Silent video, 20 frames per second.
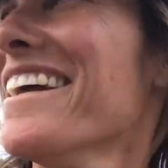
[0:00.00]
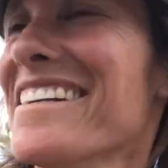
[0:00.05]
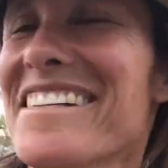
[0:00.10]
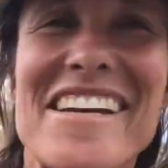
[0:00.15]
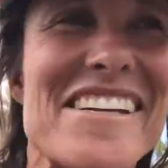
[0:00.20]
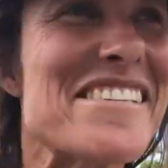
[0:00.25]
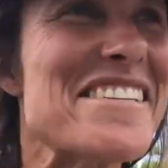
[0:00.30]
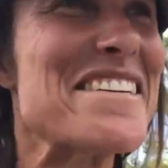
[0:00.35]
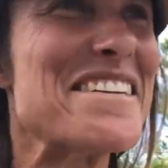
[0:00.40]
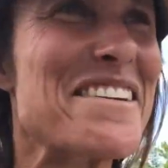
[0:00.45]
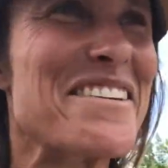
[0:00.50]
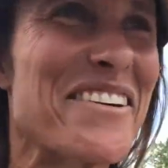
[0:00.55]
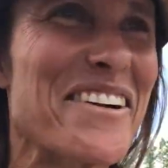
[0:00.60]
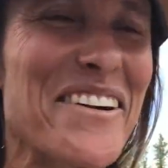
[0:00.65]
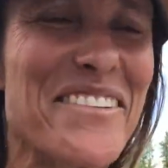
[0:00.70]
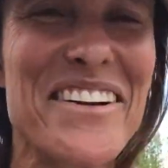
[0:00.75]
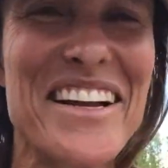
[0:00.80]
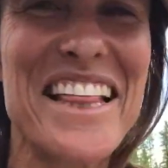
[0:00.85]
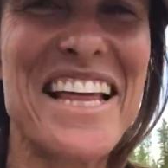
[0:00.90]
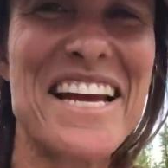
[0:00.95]
doesn't
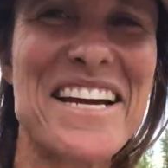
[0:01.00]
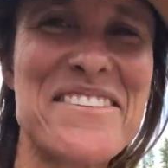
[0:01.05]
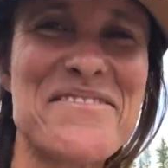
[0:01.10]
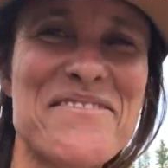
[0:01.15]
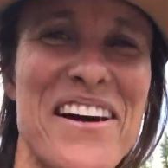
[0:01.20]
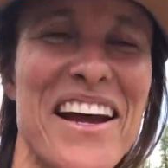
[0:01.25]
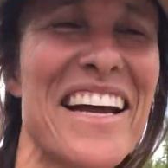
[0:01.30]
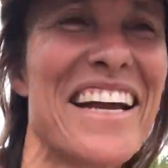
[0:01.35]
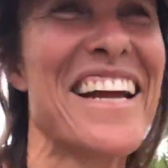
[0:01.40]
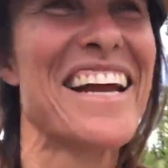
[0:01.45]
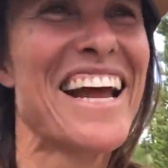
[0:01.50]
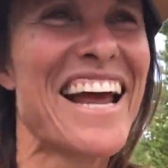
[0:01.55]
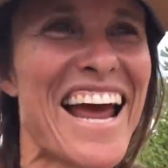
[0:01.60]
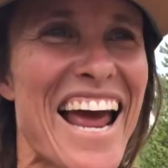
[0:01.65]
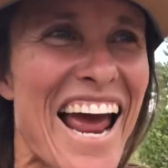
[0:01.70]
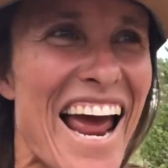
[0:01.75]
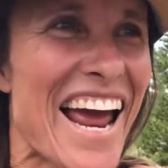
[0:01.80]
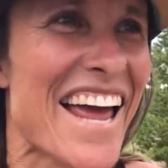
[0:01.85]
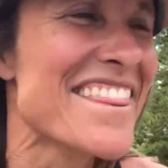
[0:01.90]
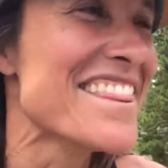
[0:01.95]
agree with him.
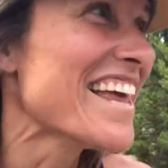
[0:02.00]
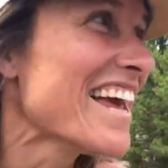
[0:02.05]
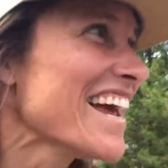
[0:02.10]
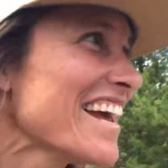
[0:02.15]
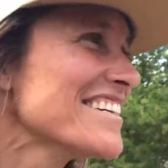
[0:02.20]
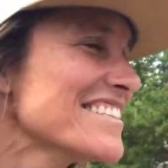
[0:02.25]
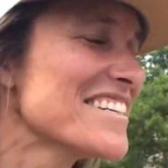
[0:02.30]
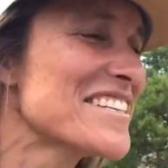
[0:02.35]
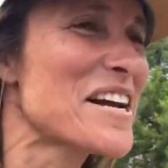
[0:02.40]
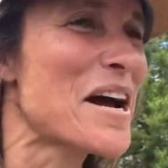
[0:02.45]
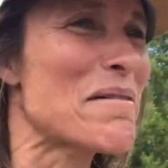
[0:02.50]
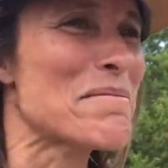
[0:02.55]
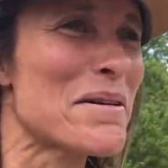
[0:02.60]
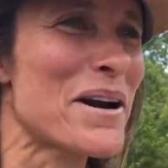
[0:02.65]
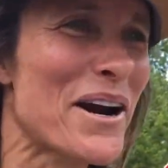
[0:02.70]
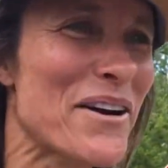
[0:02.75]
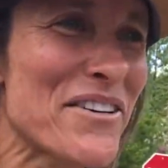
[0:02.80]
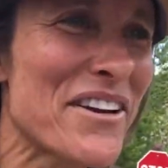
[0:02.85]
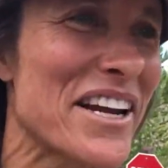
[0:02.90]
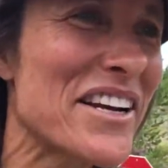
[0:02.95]
And then to top it
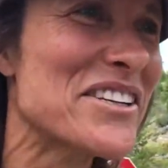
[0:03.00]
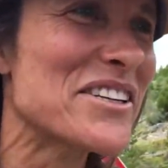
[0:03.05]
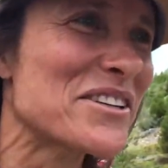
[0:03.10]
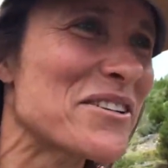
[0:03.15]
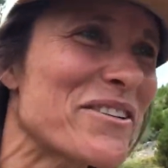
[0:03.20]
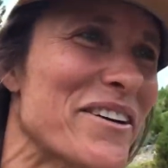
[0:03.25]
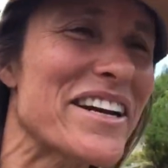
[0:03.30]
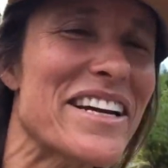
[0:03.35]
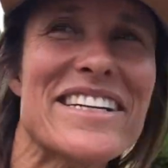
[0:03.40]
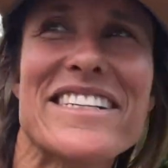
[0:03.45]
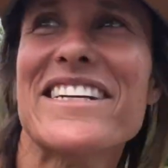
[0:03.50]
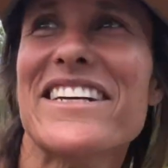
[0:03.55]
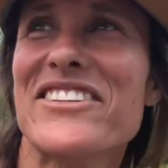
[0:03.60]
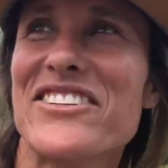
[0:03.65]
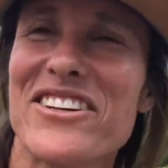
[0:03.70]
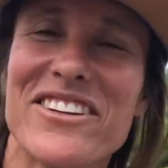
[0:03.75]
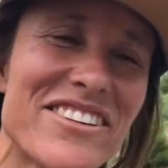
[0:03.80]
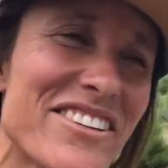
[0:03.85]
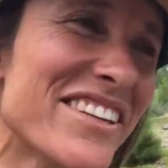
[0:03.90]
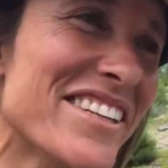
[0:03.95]
off, he just went and did
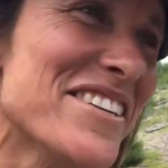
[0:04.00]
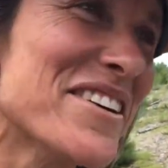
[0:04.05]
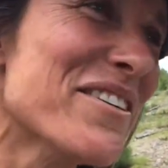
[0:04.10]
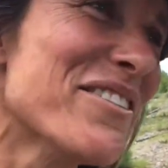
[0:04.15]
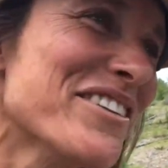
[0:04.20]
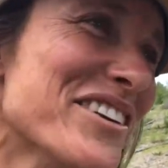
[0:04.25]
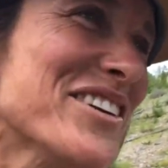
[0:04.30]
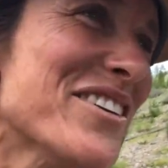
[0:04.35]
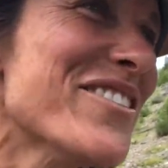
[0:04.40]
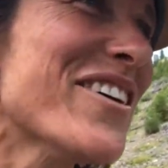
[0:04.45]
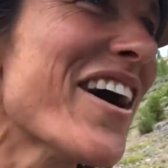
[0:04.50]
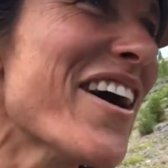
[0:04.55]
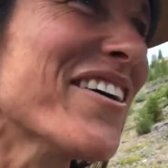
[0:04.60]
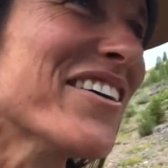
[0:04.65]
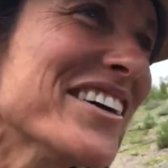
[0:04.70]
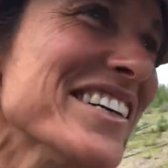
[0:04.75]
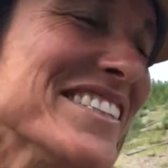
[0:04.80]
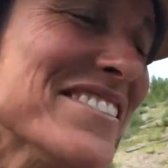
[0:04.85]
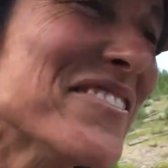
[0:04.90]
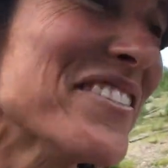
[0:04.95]
jiu-jitsu for 2
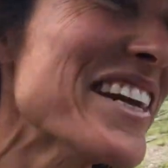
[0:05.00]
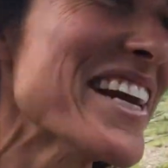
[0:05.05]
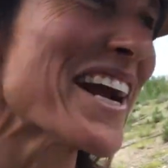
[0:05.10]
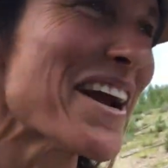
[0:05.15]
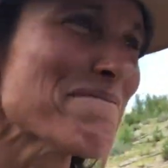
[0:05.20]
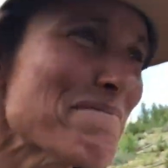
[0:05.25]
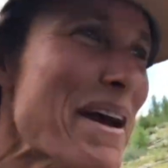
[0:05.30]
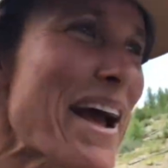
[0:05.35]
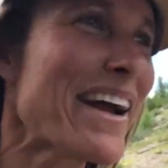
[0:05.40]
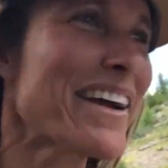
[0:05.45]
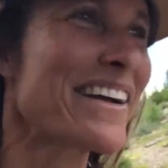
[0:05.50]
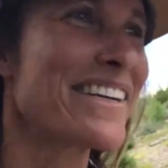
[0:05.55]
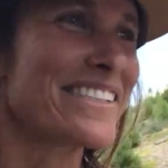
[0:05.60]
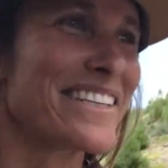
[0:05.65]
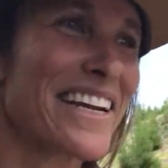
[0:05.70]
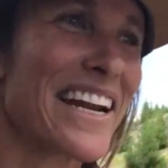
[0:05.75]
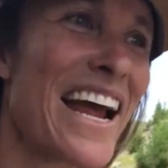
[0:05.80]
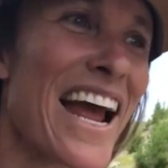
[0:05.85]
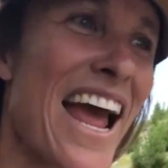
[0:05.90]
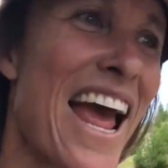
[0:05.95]
hours, and when he got back, I
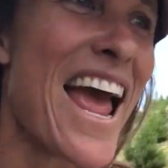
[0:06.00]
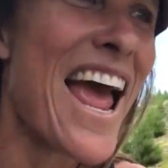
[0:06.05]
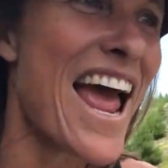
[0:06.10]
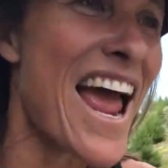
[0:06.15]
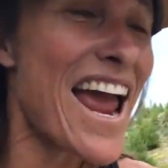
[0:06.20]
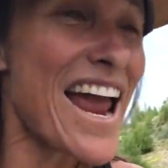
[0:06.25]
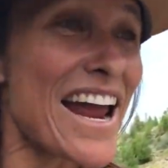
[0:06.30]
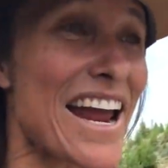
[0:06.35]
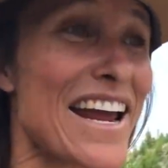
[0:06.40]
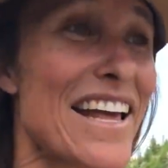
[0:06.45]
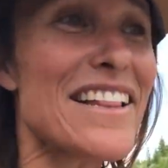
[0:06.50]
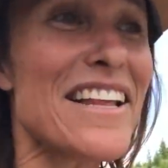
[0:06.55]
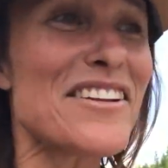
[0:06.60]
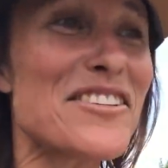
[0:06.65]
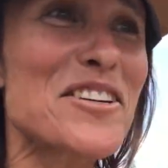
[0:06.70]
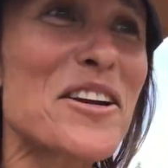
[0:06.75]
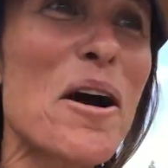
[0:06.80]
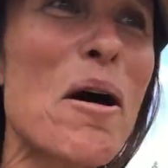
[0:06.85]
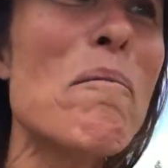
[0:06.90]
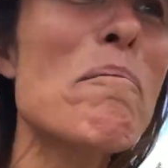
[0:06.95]
said, hey,
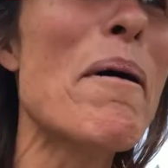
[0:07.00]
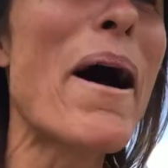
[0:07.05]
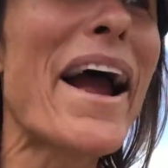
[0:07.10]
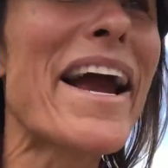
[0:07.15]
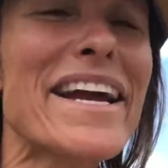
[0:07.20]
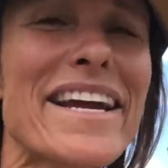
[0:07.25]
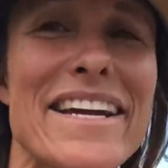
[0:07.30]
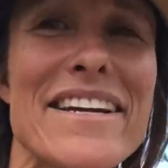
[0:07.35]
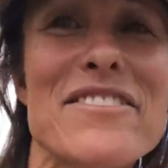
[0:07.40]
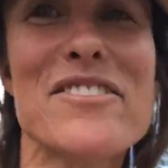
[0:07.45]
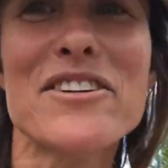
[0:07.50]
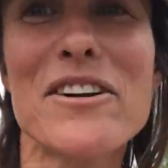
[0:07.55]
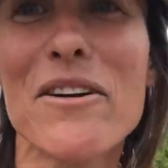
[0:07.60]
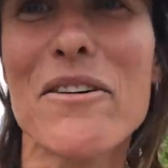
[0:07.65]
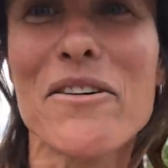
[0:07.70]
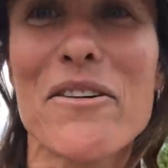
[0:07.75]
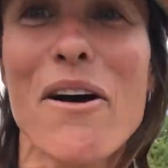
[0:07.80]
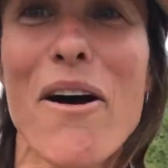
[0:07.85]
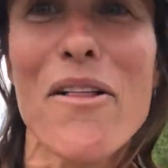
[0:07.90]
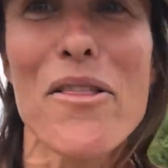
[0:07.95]
let's go bike and go
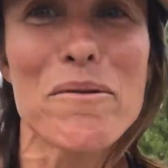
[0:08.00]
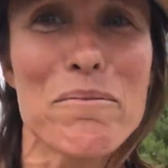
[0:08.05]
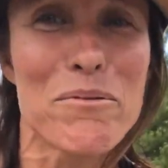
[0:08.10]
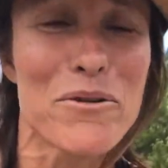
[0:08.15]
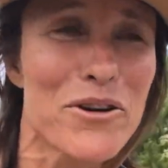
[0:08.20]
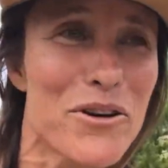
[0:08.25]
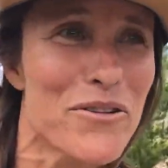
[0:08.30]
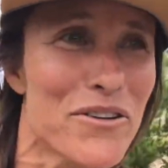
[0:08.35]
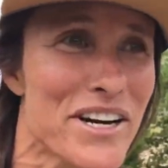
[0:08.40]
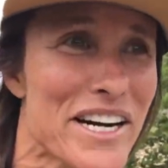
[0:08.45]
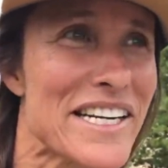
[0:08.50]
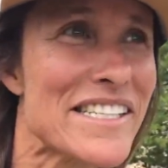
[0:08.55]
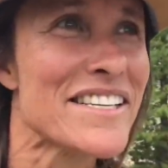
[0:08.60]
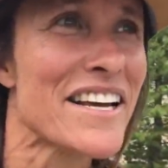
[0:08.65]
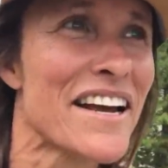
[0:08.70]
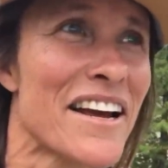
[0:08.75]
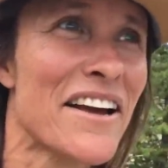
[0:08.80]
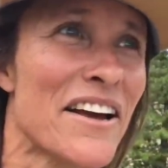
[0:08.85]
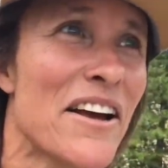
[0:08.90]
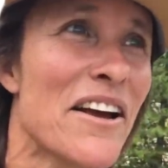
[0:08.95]
to all the breweries.
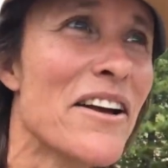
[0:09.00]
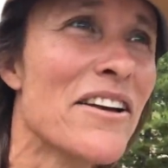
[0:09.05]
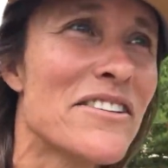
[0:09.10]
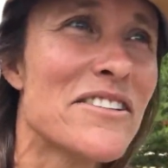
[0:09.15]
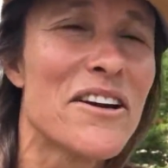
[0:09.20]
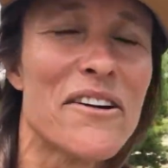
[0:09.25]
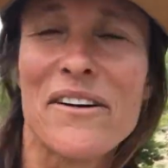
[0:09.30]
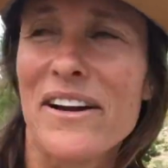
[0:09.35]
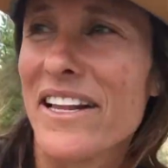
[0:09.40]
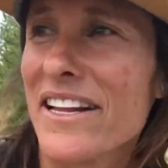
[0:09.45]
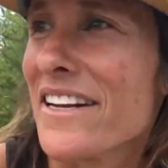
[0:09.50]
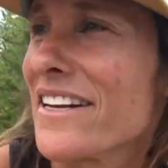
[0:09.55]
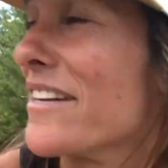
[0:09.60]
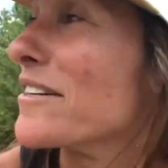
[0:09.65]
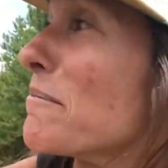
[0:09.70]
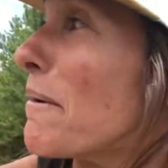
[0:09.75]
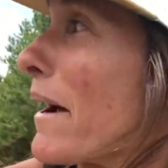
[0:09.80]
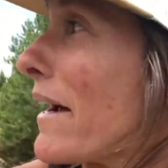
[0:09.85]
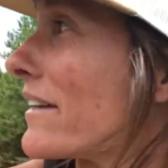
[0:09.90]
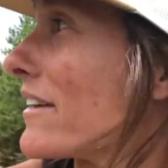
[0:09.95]
So I think
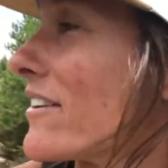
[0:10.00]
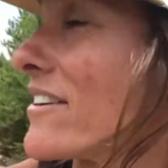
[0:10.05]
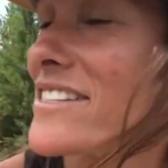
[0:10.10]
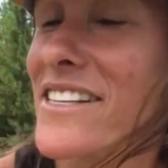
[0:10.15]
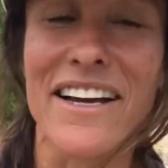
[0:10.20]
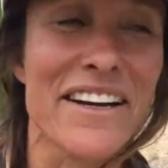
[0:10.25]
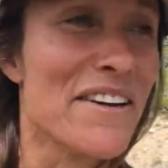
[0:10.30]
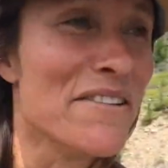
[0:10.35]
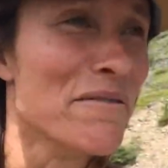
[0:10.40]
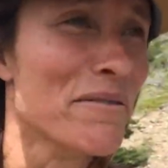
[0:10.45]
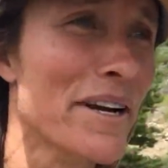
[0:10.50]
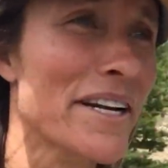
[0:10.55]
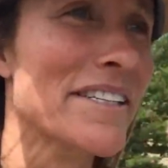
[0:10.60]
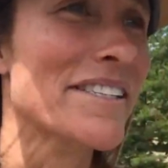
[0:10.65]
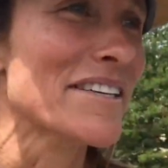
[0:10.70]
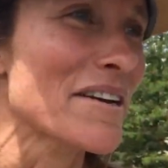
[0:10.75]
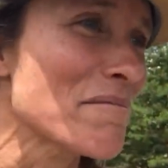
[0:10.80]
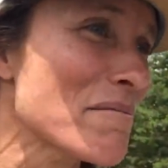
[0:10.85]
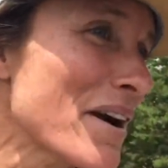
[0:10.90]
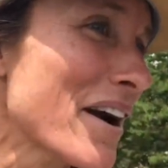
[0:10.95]
he's back there second wind
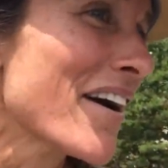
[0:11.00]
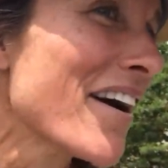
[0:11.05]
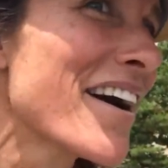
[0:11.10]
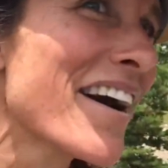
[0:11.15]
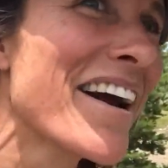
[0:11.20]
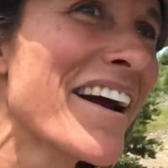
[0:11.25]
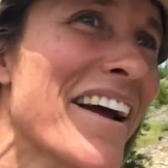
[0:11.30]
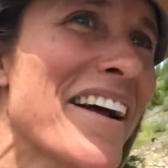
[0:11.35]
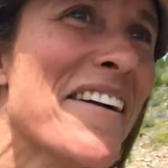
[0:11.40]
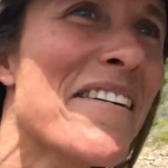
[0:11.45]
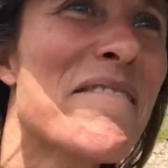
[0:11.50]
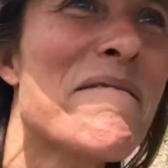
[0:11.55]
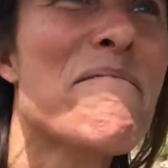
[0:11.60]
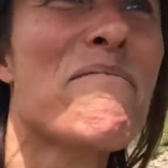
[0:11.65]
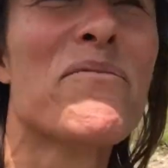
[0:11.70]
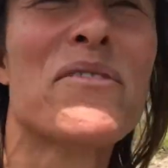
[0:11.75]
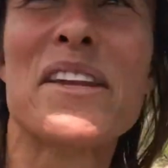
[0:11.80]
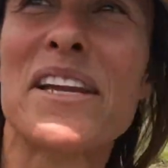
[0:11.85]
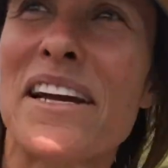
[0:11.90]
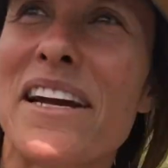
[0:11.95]
somewhere.
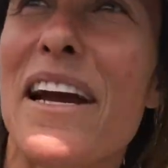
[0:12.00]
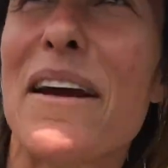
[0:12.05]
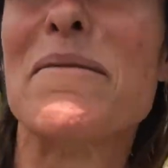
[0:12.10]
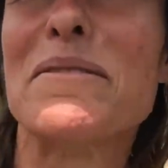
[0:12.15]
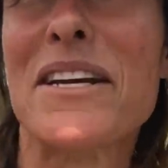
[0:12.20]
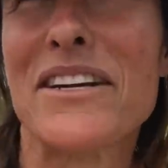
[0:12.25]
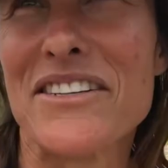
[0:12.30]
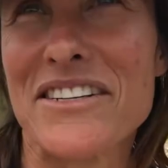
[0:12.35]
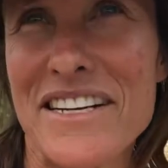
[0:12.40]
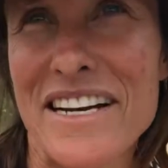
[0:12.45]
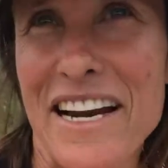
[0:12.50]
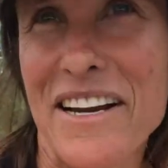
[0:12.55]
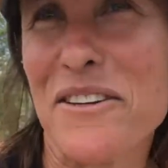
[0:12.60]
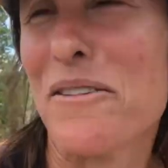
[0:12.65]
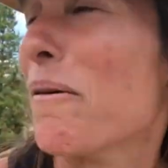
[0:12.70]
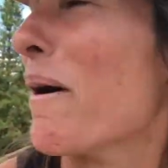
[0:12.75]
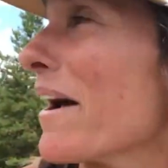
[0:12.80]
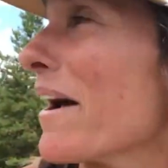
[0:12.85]
I'm such a nice